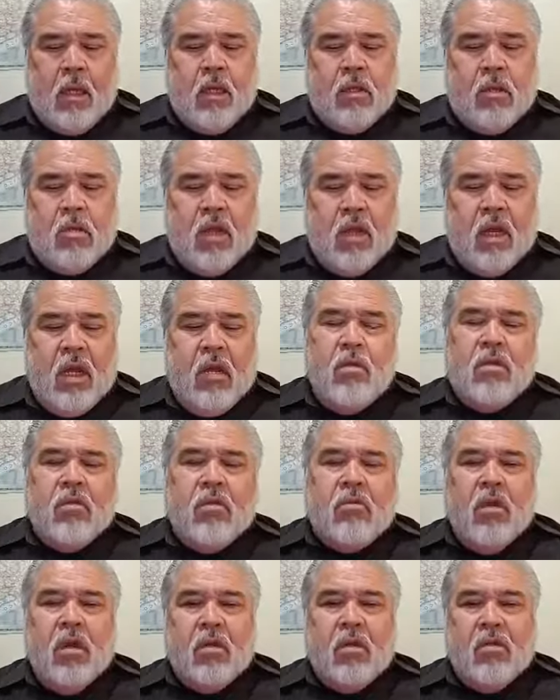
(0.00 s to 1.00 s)
today I want
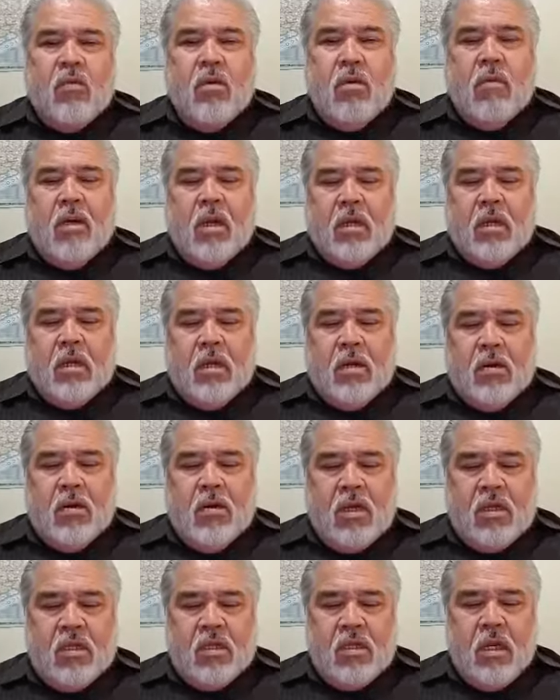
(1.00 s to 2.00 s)
to talk to you about
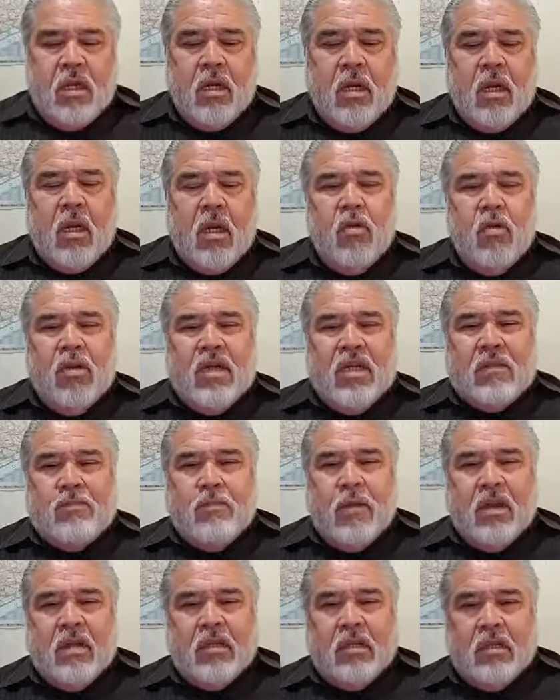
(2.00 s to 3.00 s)
Christian
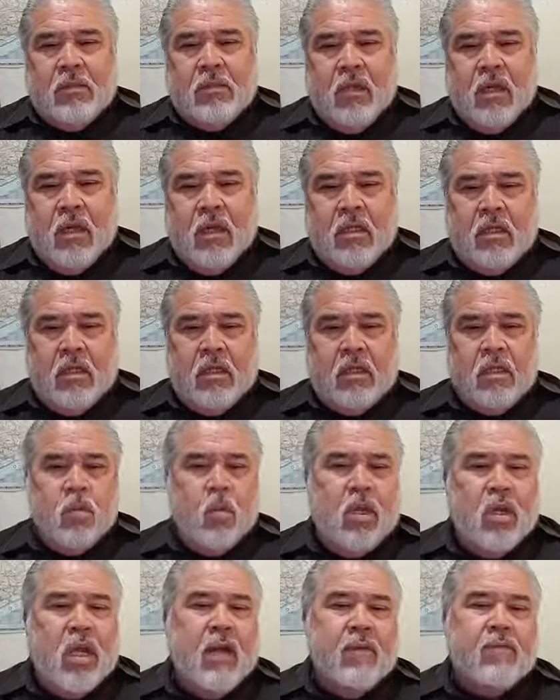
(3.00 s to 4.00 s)
responsibilities.
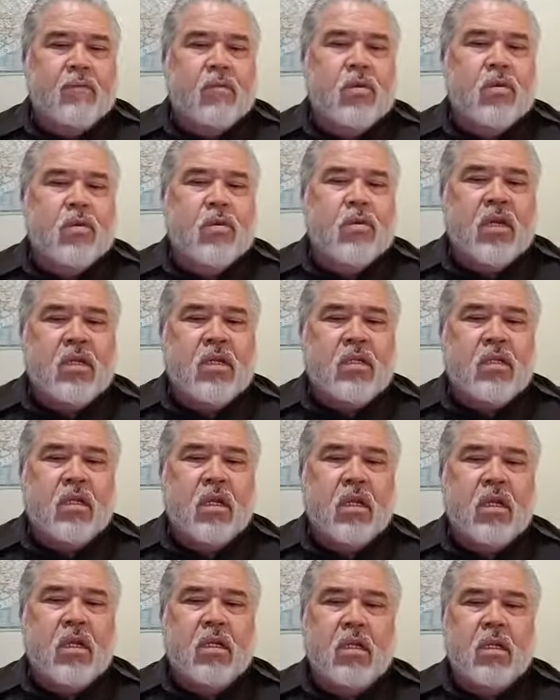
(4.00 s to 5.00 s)
We have
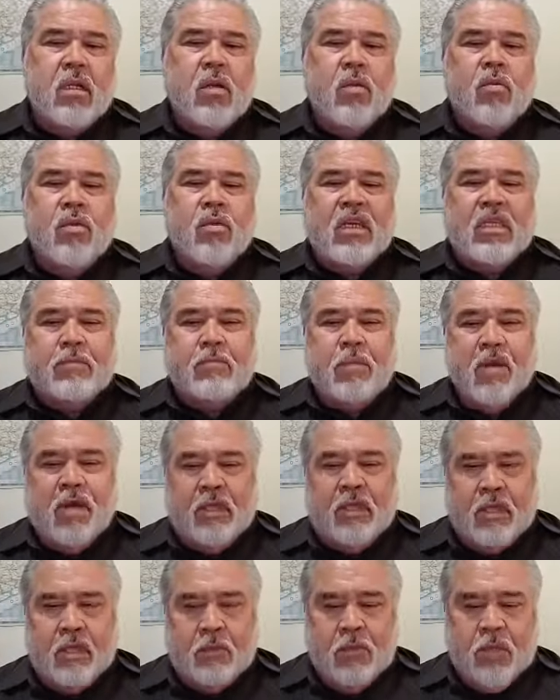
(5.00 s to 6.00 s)
Christian
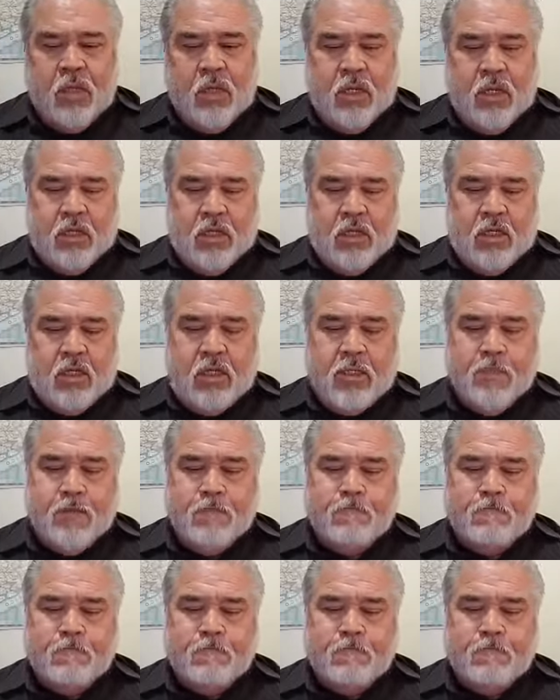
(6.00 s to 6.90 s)
responsibilities.